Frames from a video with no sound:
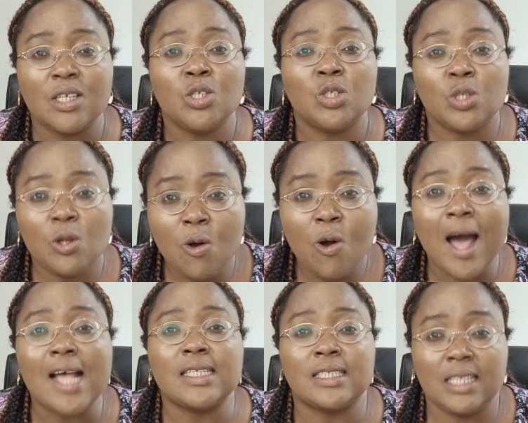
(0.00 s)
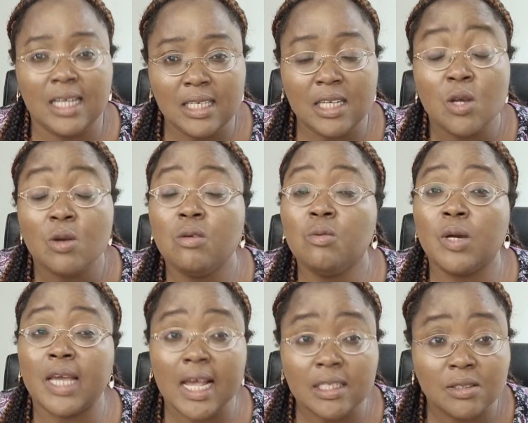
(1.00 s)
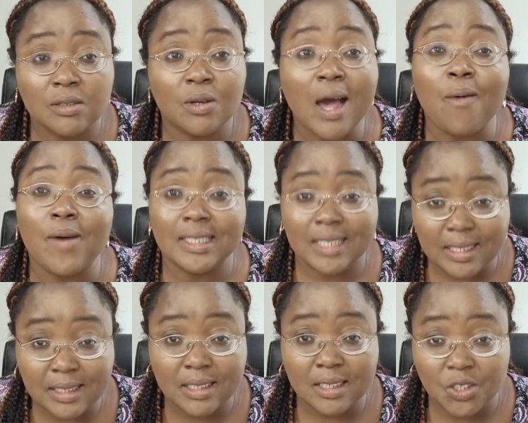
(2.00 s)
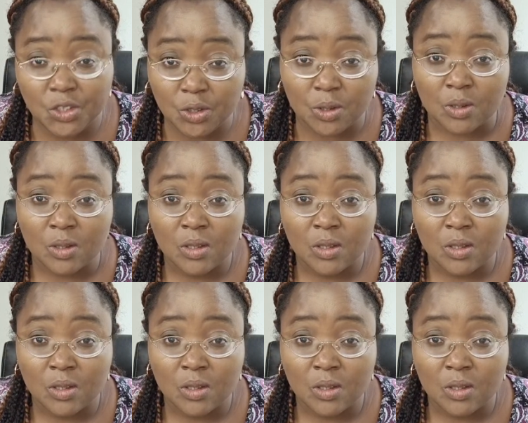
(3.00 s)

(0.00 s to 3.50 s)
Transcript: slow and steady, we will get to our destination.